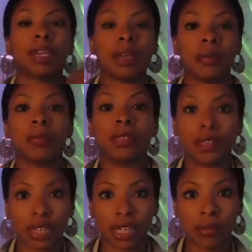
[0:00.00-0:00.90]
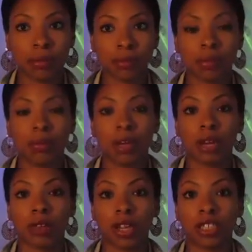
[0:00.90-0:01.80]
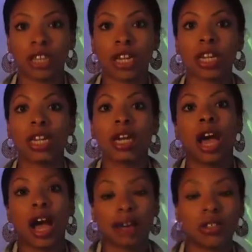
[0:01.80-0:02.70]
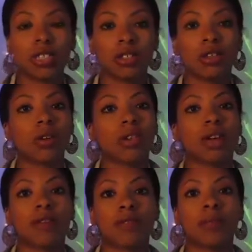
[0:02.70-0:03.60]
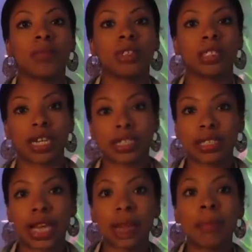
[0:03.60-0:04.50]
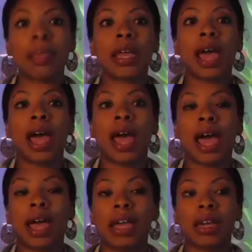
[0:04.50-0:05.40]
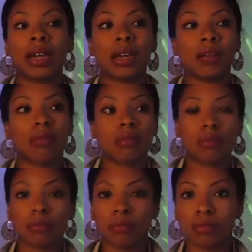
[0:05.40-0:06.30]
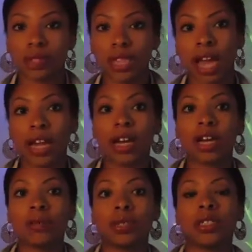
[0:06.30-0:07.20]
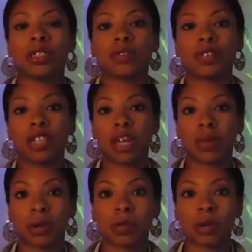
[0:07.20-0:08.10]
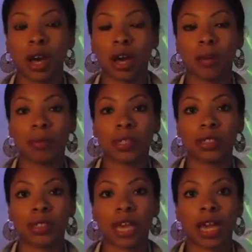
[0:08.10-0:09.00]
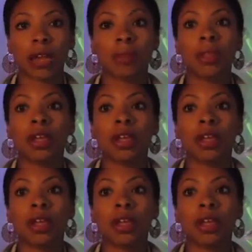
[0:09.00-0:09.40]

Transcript: Kim dated Ray J. Obviously, you know that from the sex tape. And Tyga was affiliated with B2K,